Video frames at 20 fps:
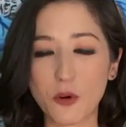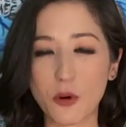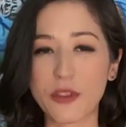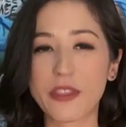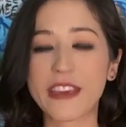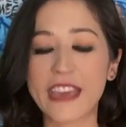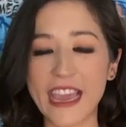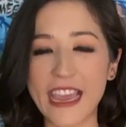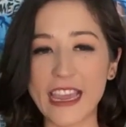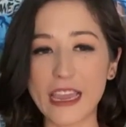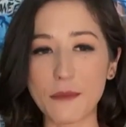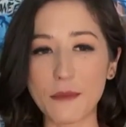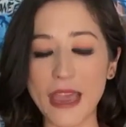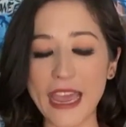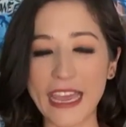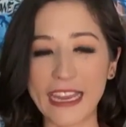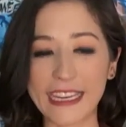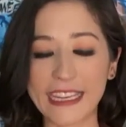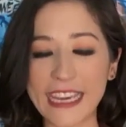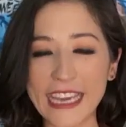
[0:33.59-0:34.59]
for the game.
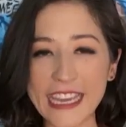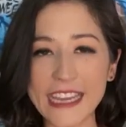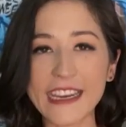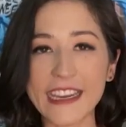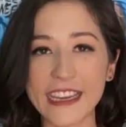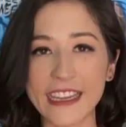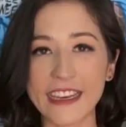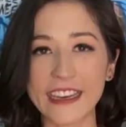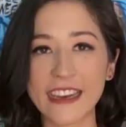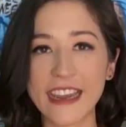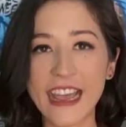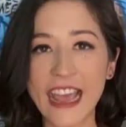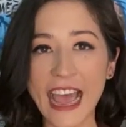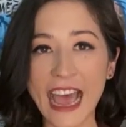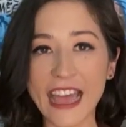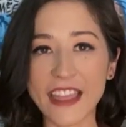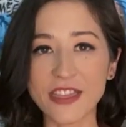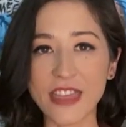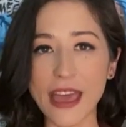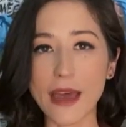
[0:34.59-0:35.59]
Mm. And Keenan,
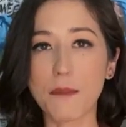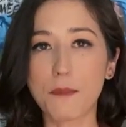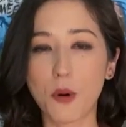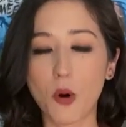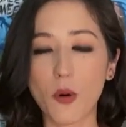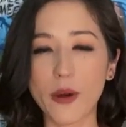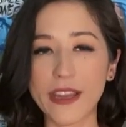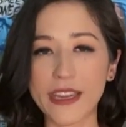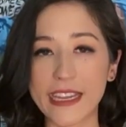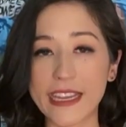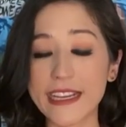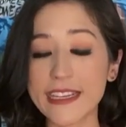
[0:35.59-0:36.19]
at that point,